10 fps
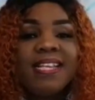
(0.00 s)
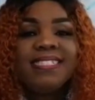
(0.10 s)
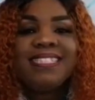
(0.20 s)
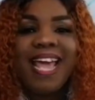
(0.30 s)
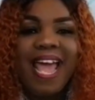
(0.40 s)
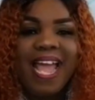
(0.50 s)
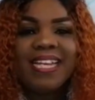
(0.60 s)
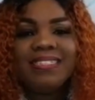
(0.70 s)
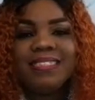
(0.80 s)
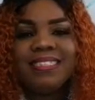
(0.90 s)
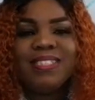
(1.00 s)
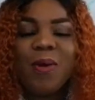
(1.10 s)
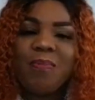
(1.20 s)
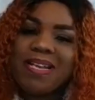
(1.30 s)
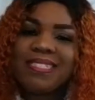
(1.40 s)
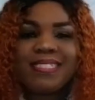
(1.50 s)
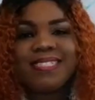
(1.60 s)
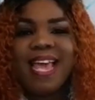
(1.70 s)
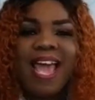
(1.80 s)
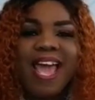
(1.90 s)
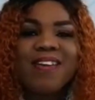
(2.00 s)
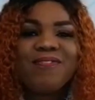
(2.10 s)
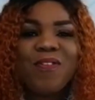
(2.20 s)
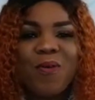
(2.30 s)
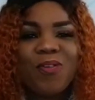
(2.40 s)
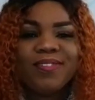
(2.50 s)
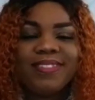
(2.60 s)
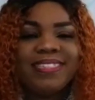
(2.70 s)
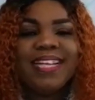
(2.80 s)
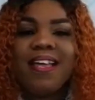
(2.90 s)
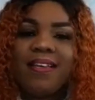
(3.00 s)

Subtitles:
Then number seven,